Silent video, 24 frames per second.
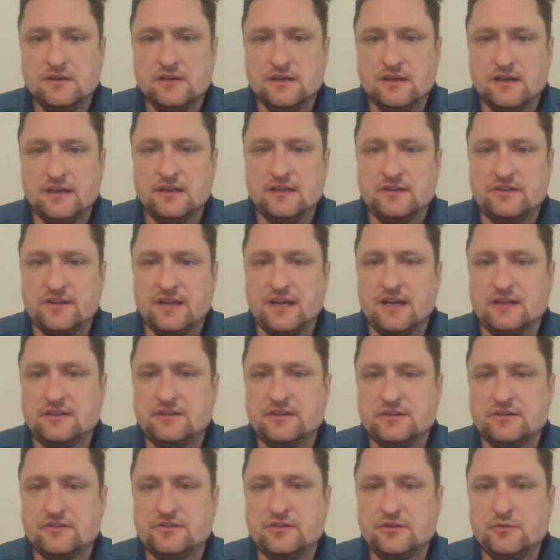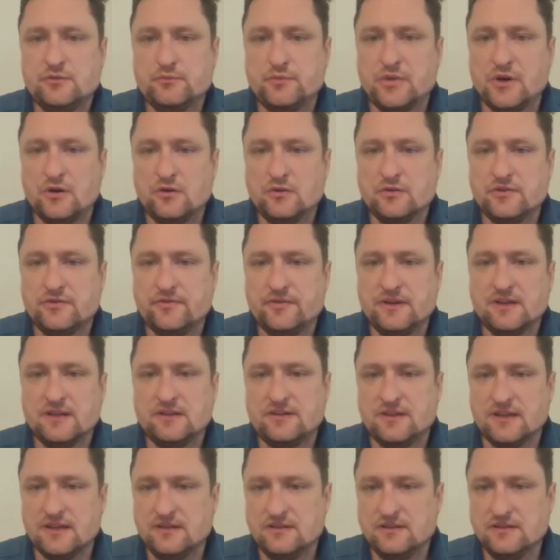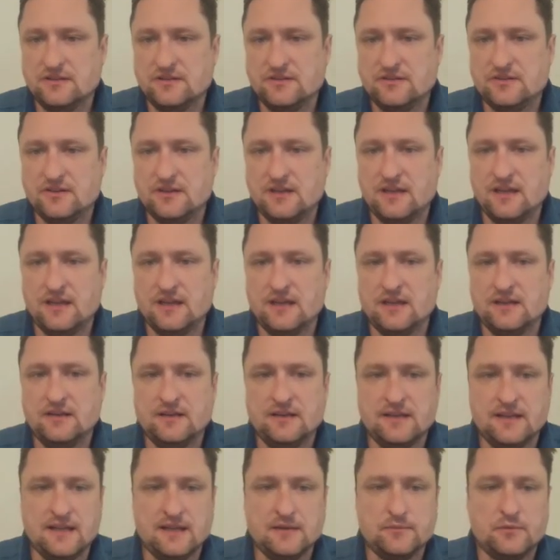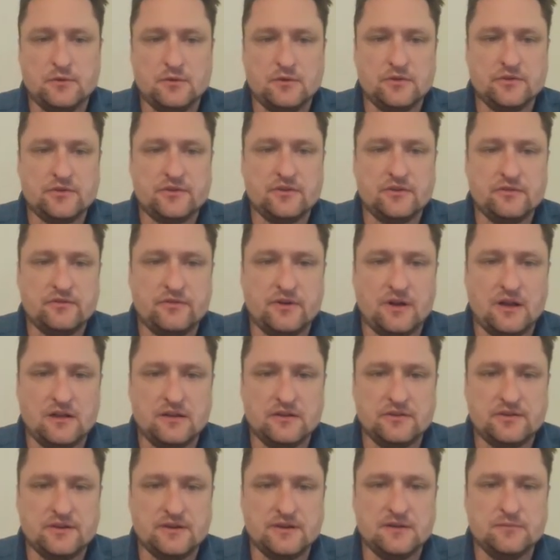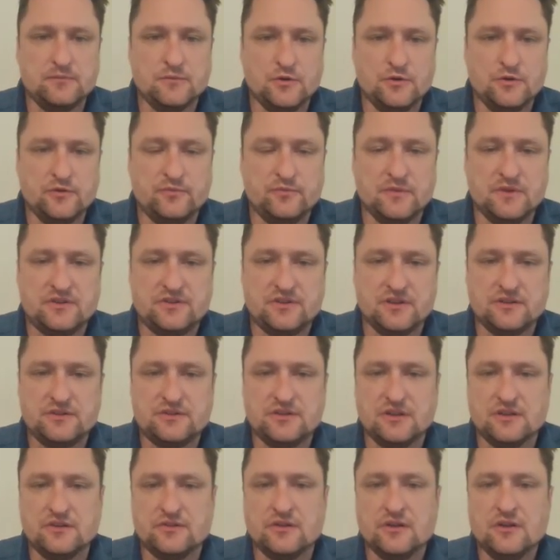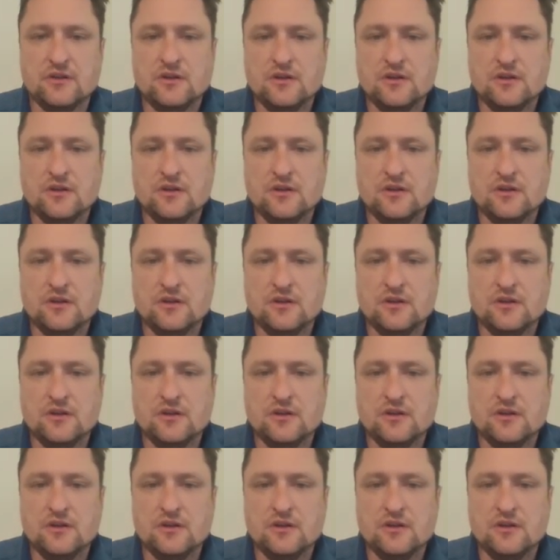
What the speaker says: It attaches to bones via tendons and enables voluntary movements such as